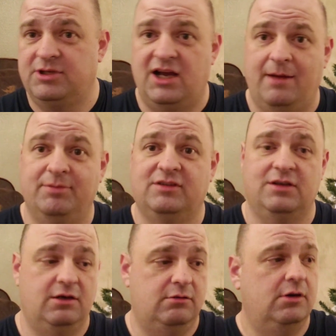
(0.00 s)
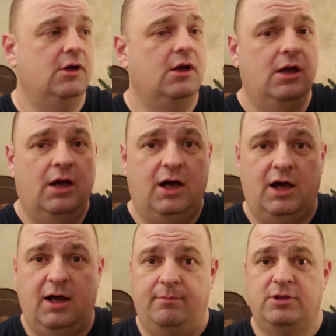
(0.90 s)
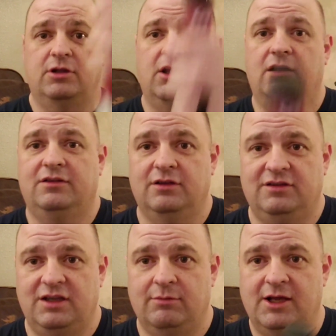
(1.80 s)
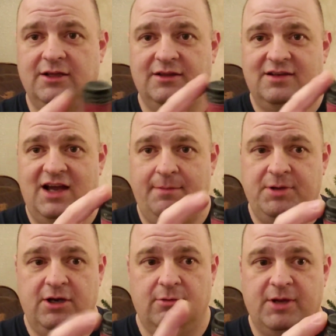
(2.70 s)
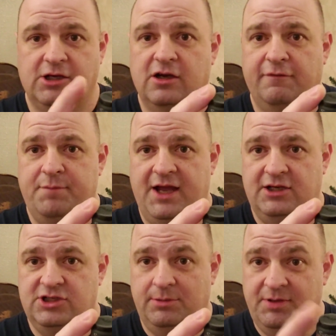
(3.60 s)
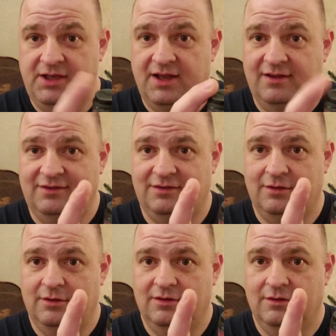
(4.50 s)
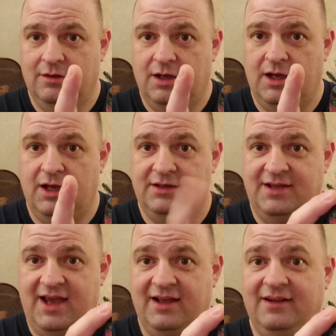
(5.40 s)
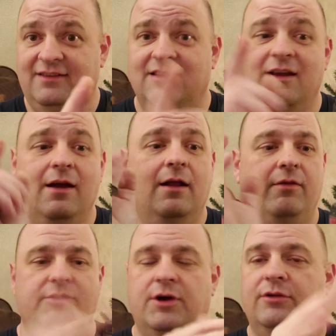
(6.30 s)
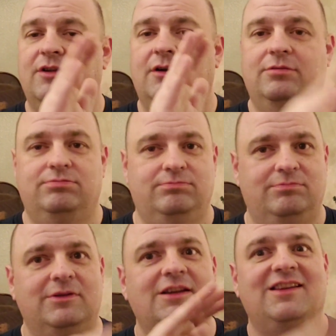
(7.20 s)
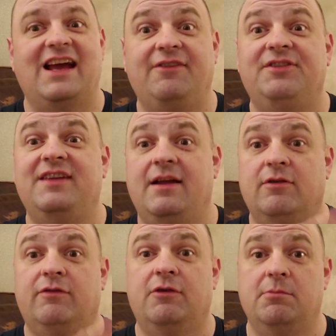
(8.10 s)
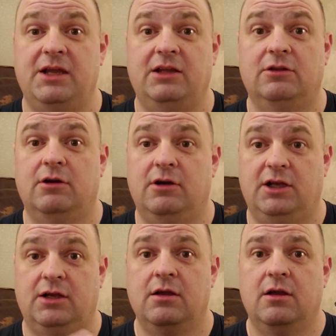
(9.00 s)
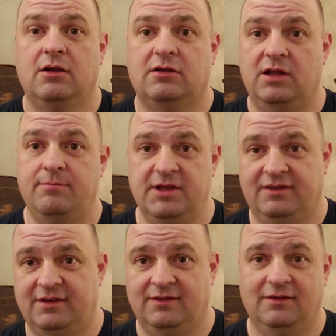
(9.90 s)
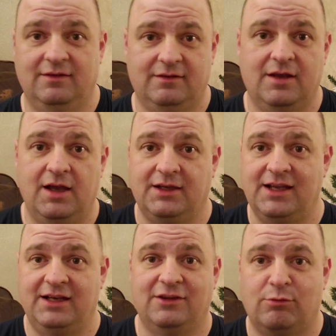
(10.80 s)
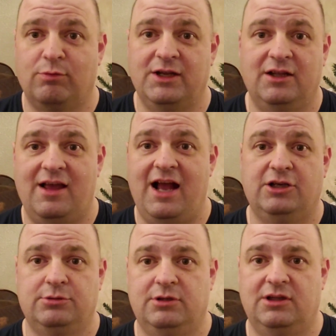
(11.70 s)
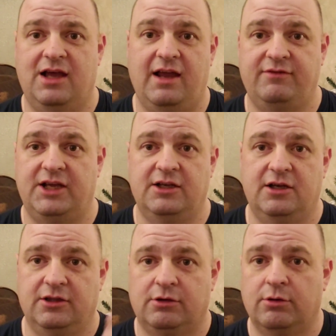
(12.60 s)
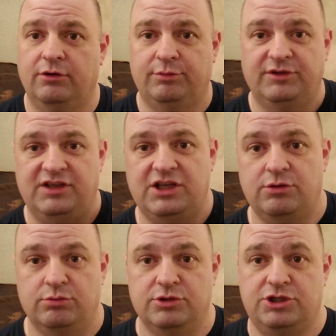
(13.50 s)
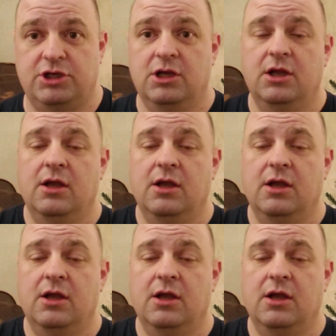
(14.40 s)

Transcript: up top. So you'll also see right on the top here my golf pad GPS tags. Those are lifesaver for me learning club distances. Getting the real actual live data on the course was huge.